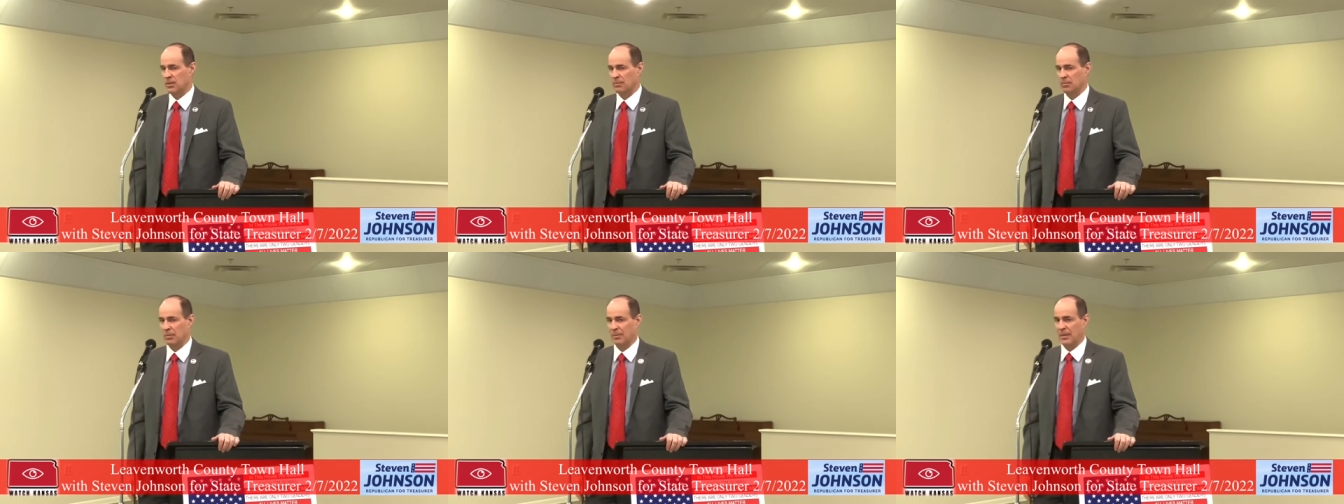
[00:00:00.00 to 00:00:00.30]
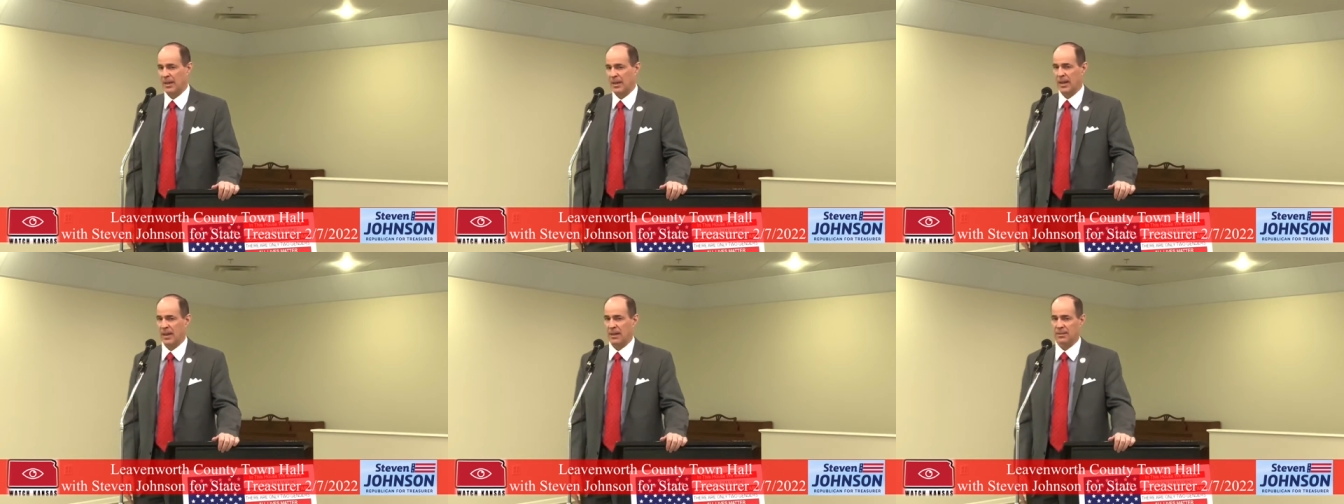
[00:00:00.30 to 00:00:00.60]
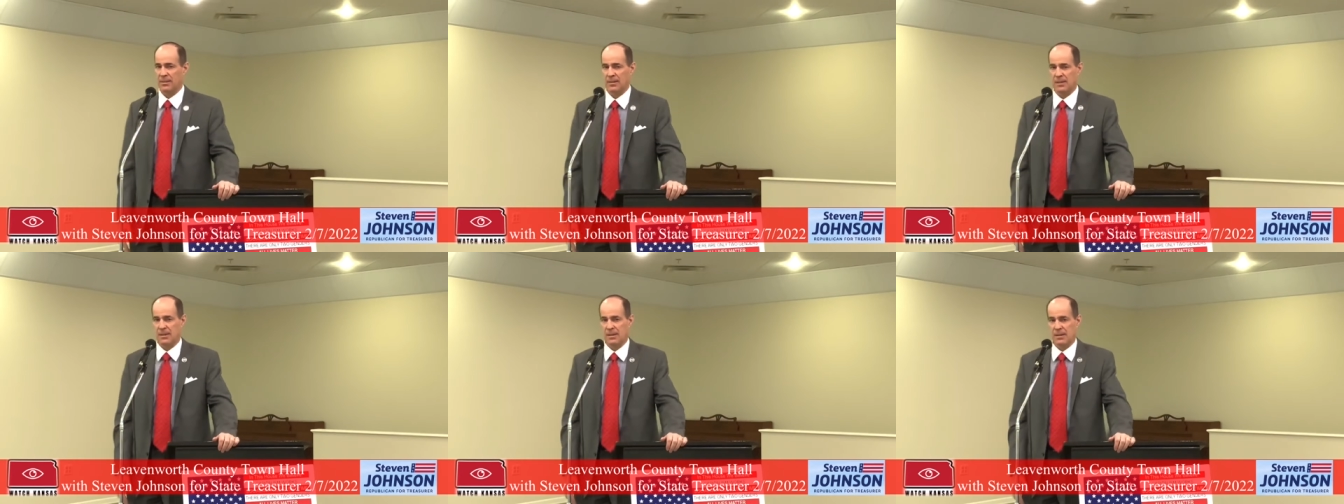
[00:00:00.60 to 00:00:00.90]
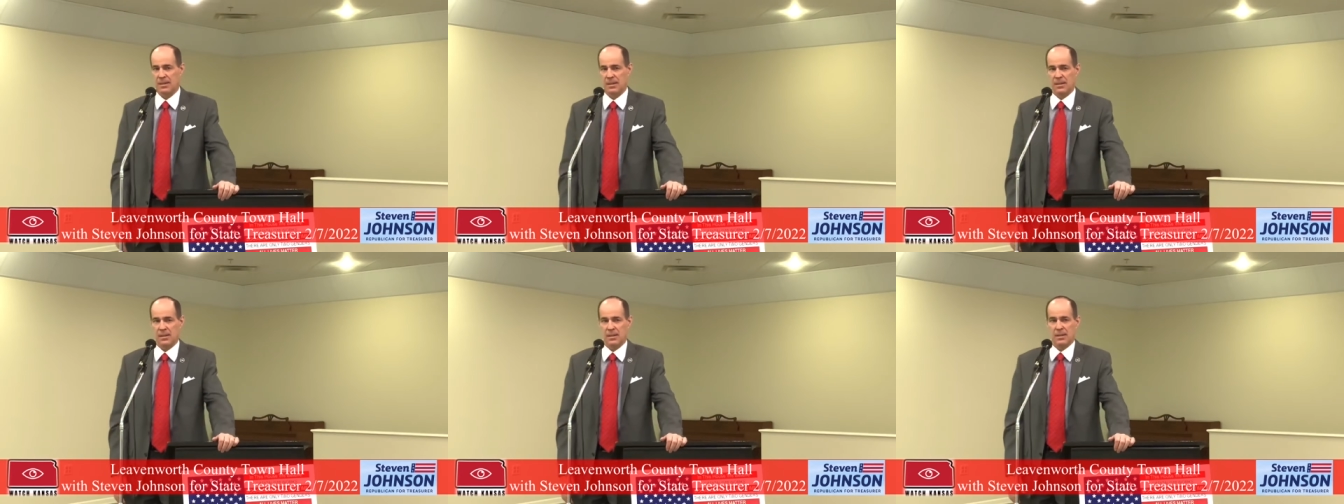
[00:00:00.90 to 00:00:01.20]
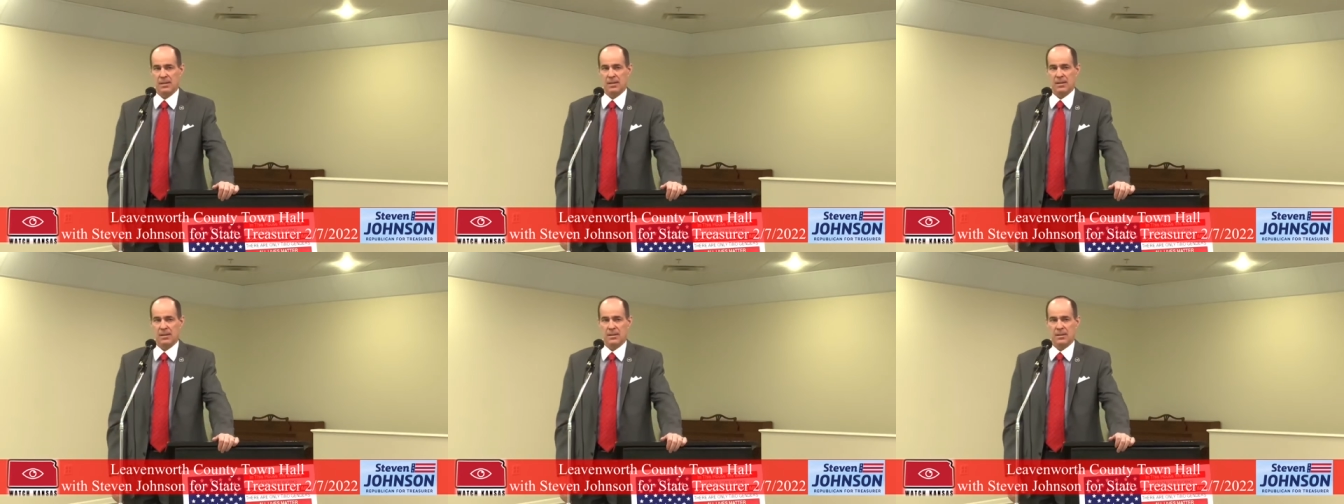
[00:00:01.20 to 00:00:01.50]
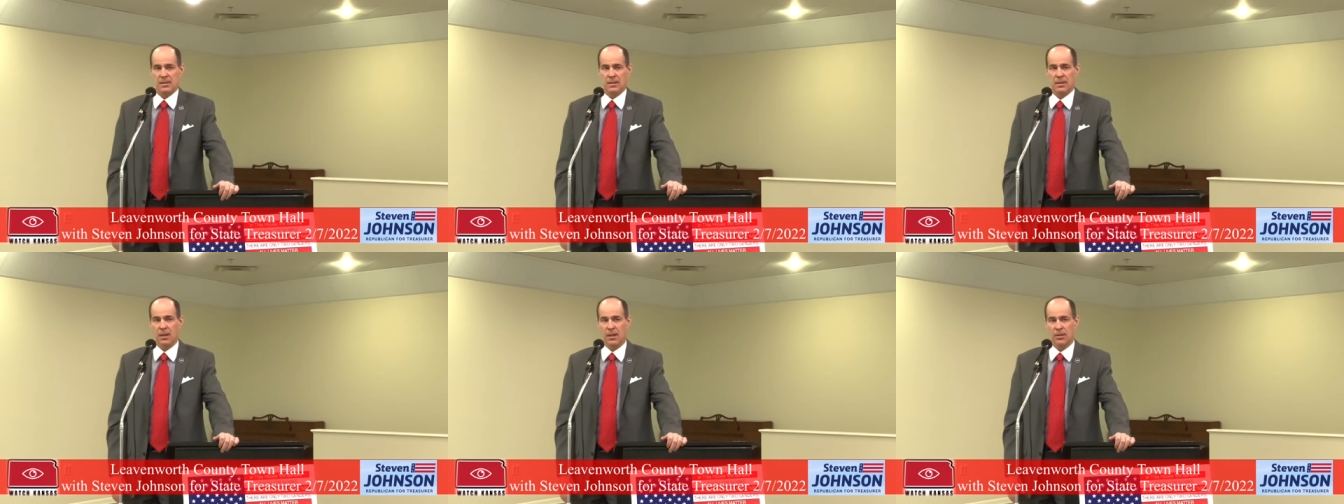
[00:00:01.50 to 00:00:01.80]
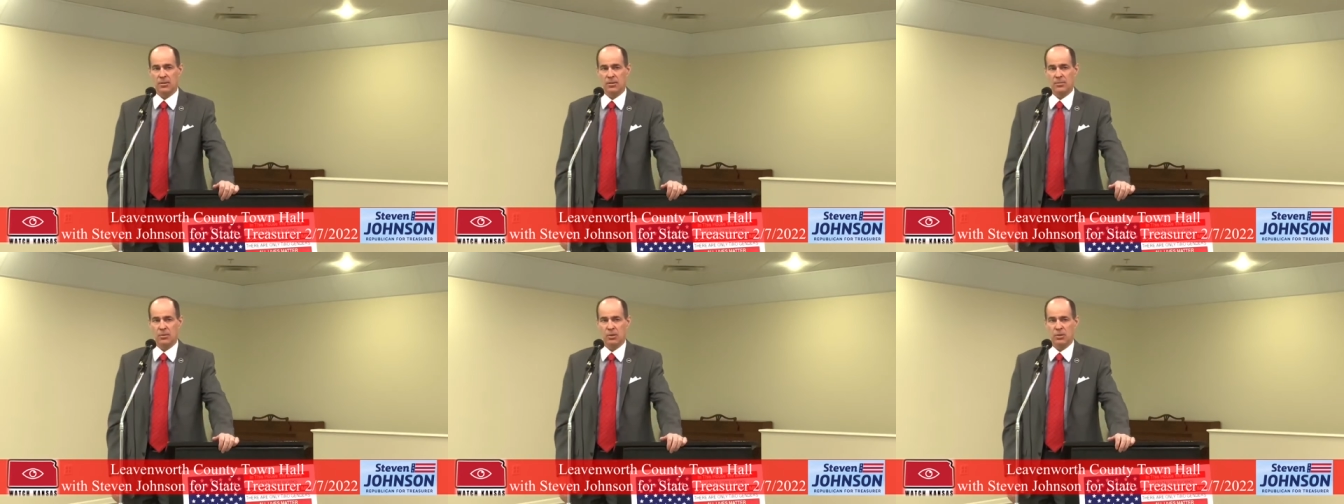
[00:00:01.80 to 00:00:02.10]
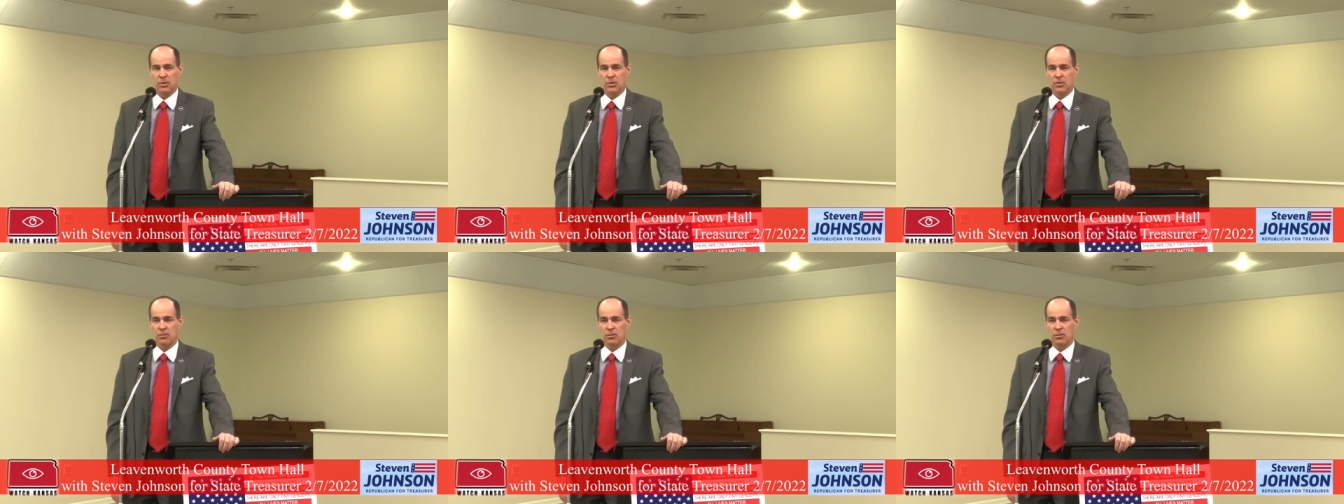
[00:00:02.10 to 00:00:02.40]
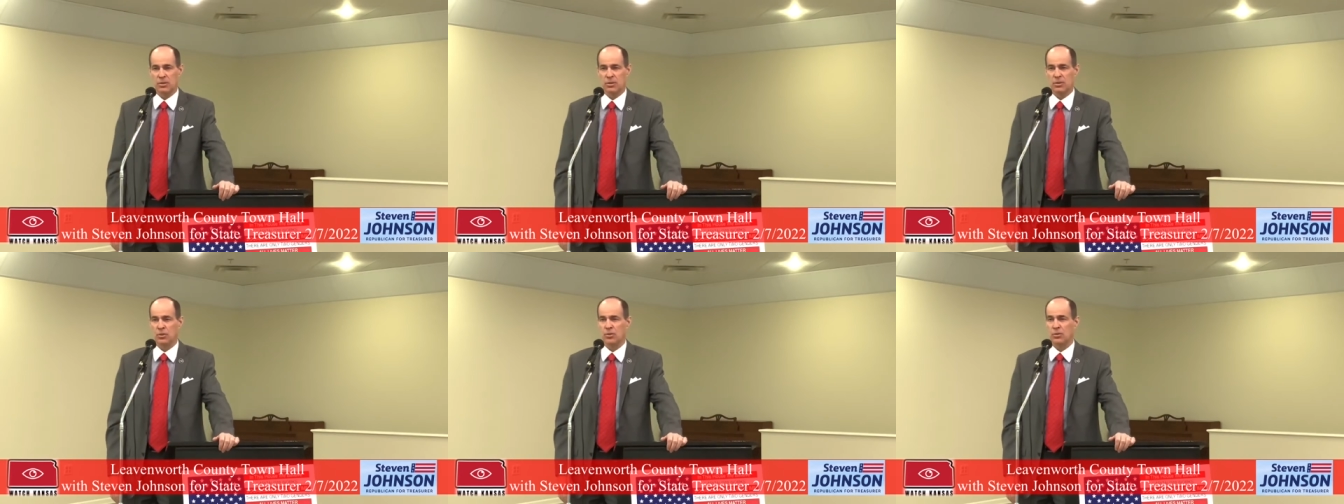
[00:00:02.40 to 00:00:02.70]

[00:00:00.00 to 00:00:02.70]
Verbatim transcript: simple math Contributions went to